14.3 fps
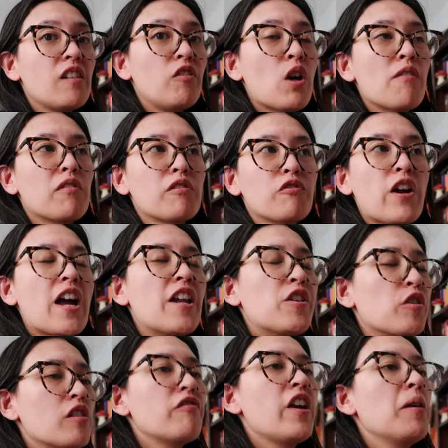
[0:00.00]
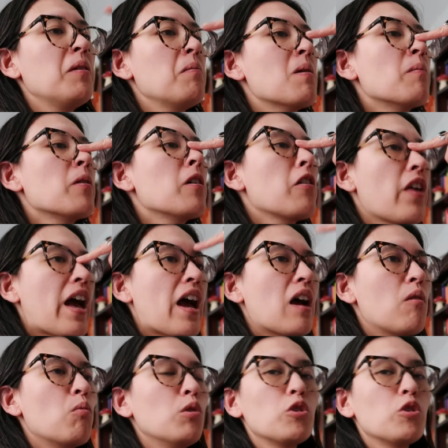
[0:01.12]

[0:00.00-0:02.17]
if you have a friend or a family member that